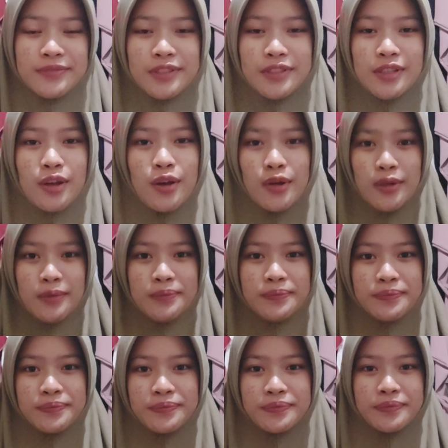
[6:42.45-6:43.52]
So
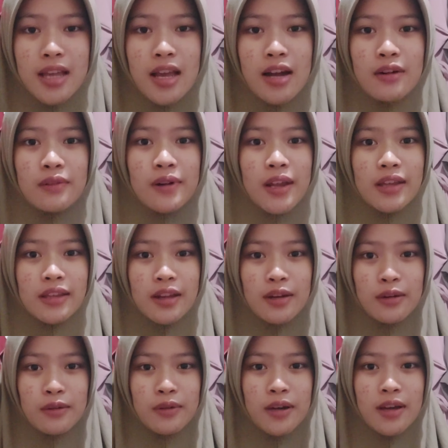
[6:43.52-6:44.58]
right
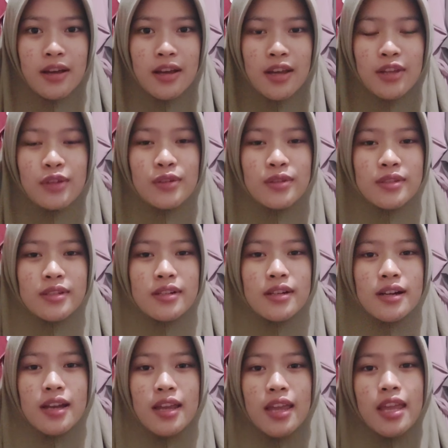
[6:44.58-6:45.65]
now,
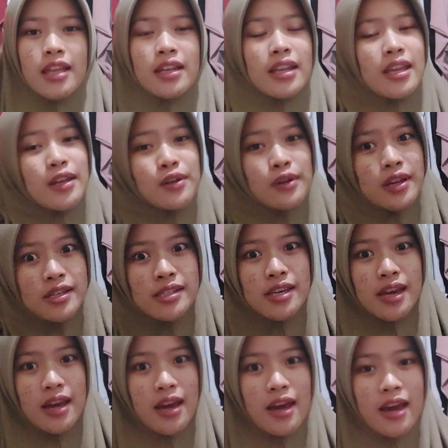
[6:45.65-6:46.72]
user in
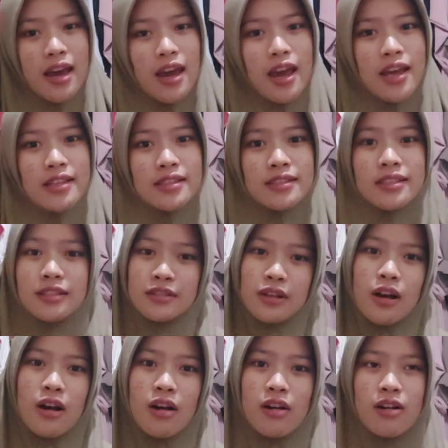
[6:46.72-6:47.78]
Indonesia,
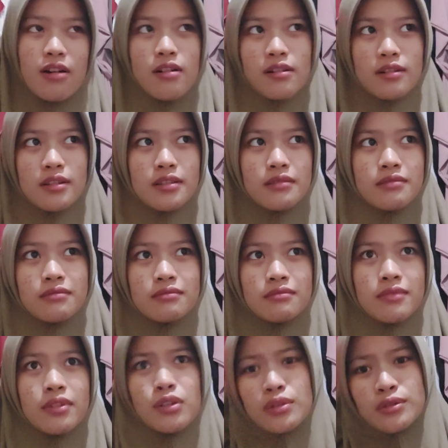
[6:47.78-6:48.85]
TikTok or
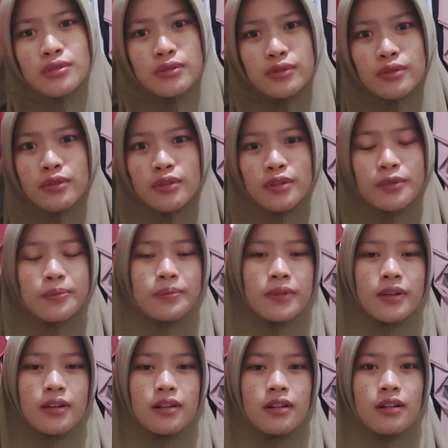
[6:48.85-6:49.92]
YouTube
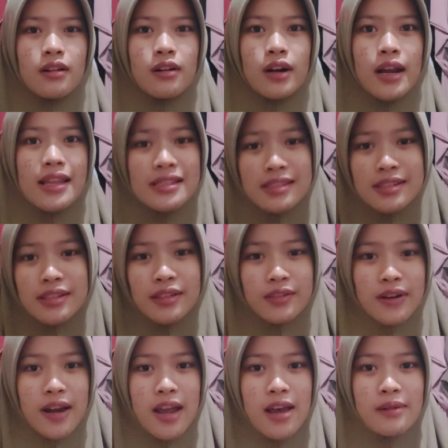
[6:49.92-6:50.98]
or
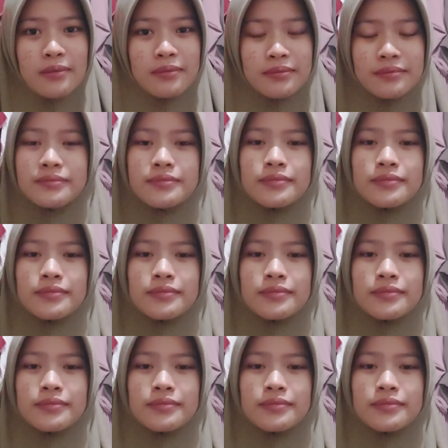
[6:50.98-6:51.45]
Instagram,